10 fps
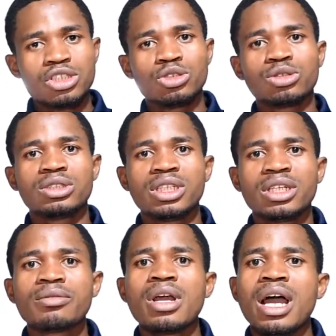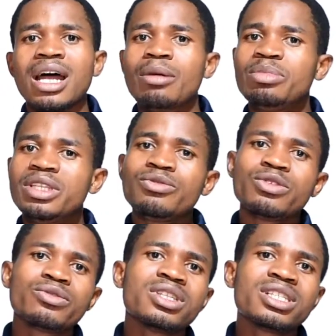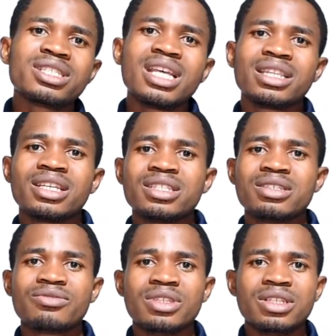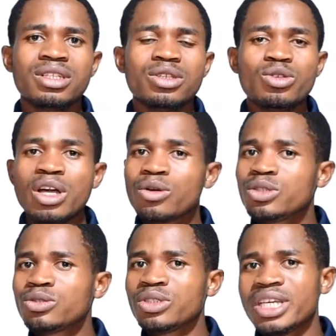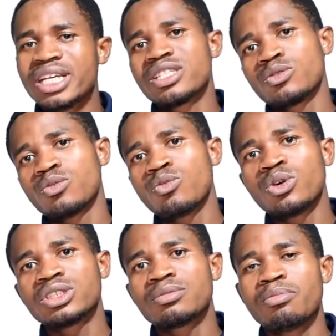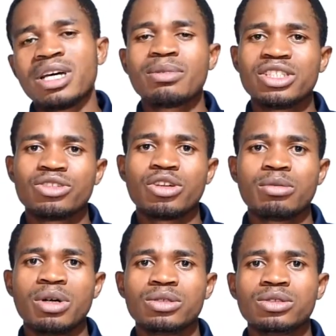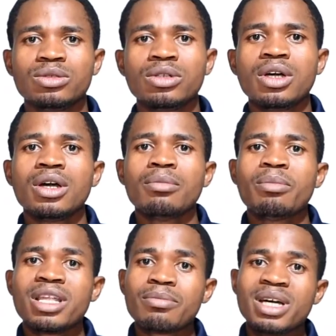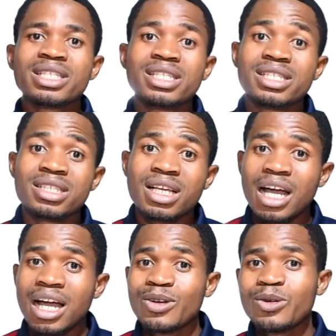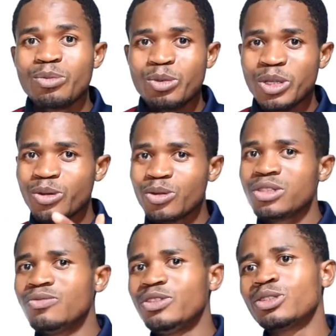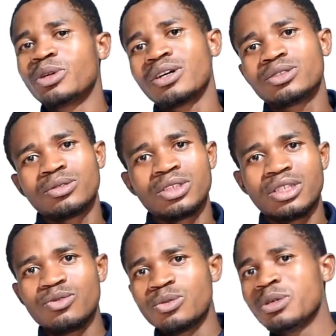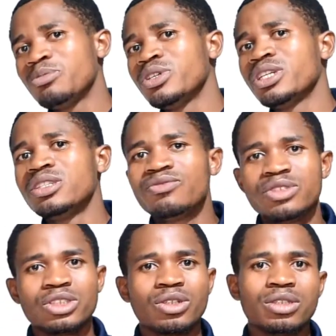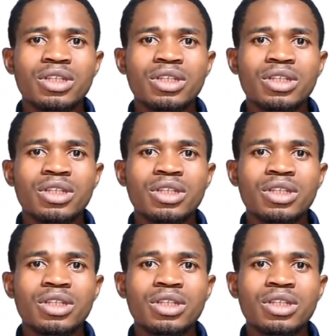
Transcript: you today. And I believe if you listen attentively, you are going to get what mathematics is all about. Mathematics, I know you may not know the definition, but I want to give you maybe a definition.